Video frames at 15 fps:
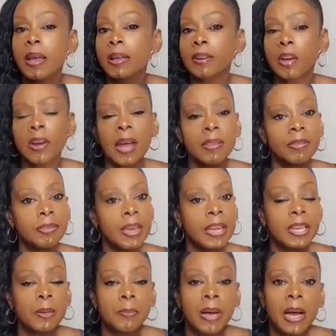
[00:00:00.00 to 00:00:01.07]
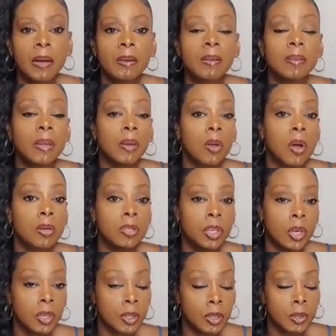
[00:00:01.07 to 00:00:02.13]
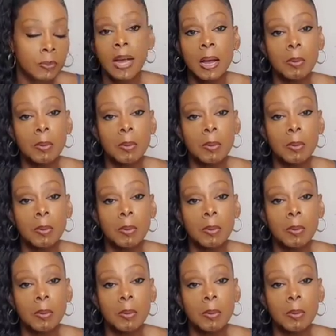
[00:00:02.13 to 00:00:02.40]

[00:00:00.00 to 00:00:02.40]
and they're not thinking about the long term.